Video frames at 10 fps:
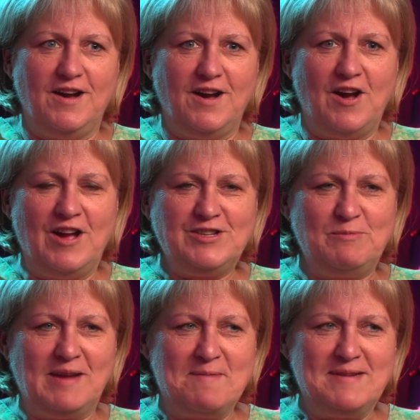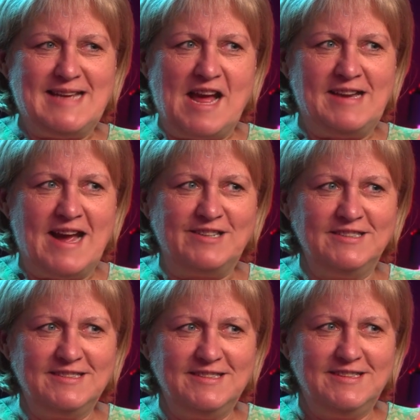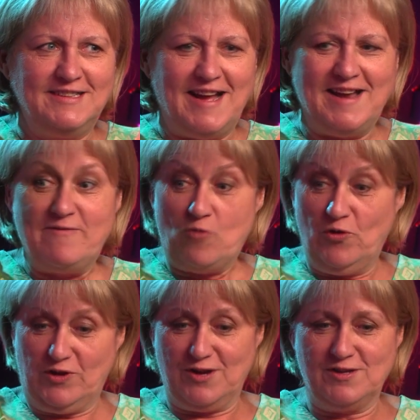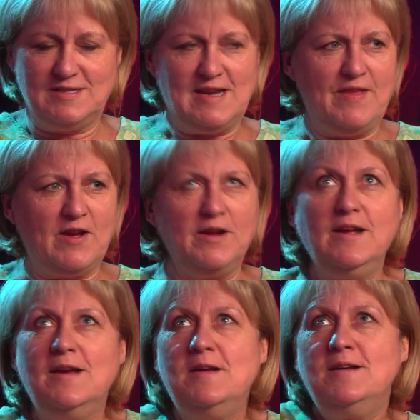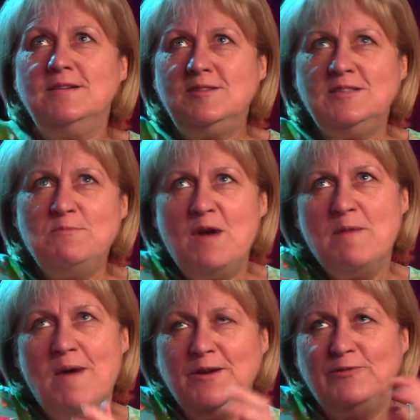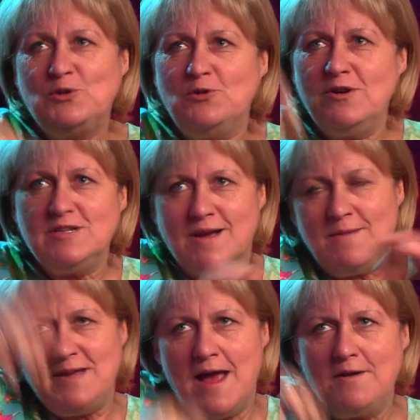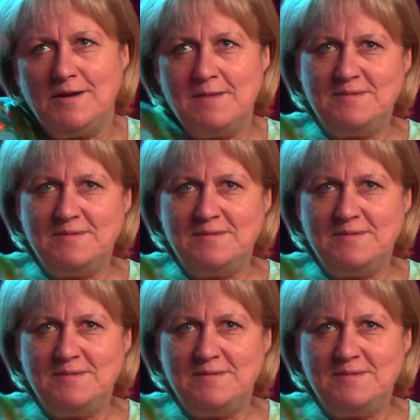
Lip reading: oh, I should be coming down now. And all the girls are down there going, Sister Mary Martin of Tours, come down, come